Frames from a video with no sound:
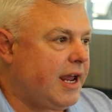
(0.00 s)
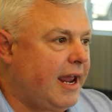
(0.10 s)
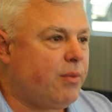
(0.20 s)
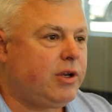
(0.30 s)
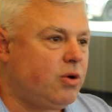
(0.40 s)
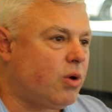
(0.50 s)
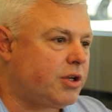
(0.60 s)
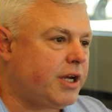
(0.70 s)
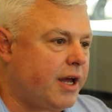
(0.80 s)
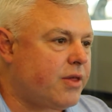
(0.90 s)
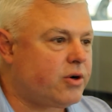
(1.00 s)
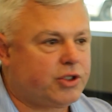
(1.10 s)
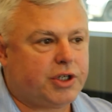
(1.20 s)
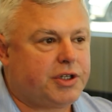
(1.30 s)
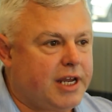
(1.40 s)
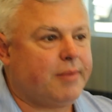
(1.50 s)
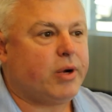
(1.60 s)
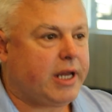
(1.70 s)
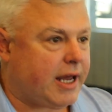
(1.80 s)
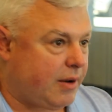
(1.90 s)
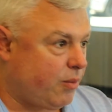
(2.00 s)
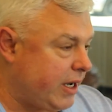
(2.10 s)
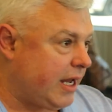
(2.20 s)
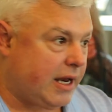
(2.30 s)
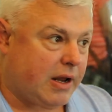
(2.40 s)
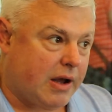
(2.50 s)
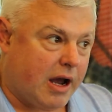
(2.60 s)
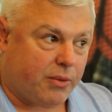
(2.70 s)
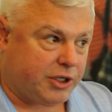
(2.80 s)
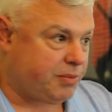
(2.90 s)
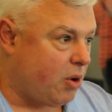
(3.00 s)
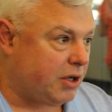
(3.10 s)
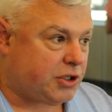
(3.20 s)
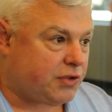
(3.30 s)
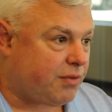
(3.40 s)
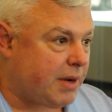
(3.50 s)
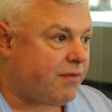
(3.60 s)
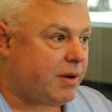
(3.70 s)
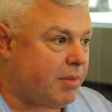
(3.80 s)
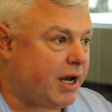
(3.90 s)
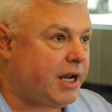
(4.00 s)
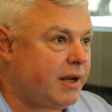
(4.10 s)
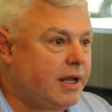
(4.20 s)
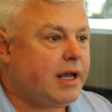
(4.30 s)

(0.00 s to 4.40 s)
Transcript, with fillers: And we do work together as a team. We get we get uh, responses from everybody,